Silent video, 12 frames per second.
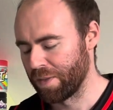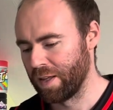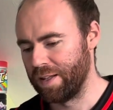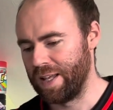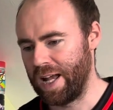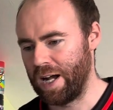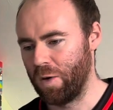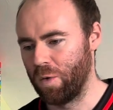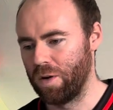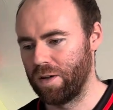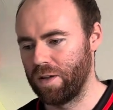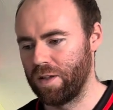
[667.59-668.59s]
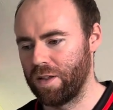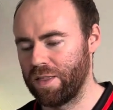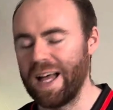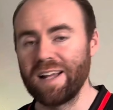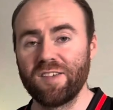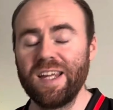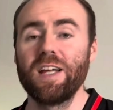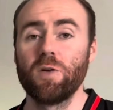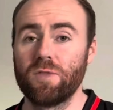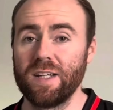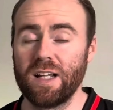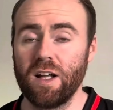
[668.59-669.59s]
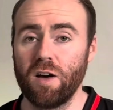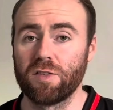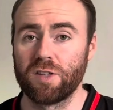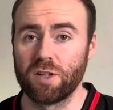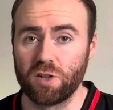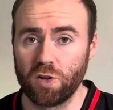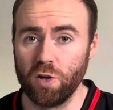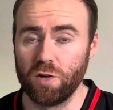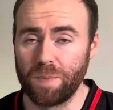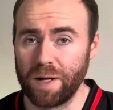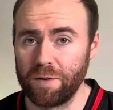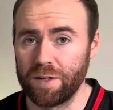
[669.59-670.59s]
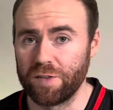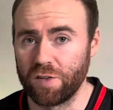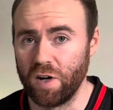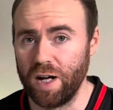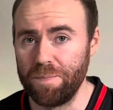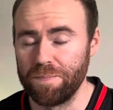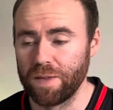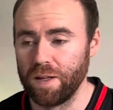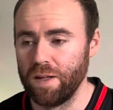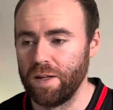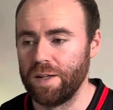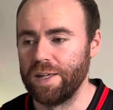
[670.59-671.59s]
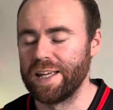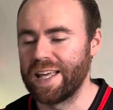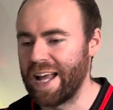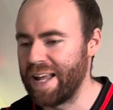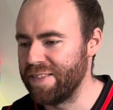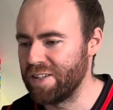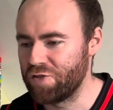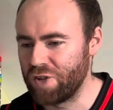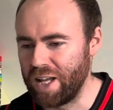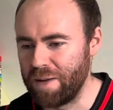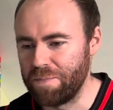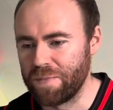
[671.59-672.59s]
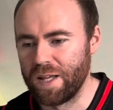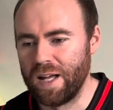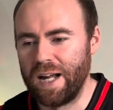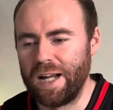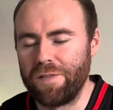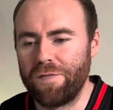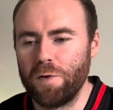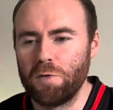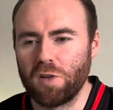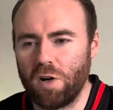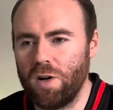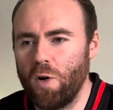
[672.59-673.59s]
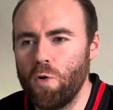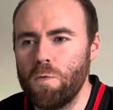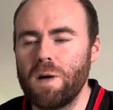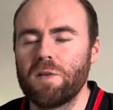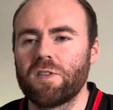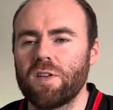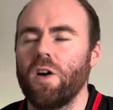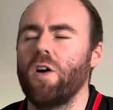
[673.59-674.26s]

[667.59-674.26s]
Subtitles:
Now, that tingle did last a good period of time. You get in the gym and it feels almost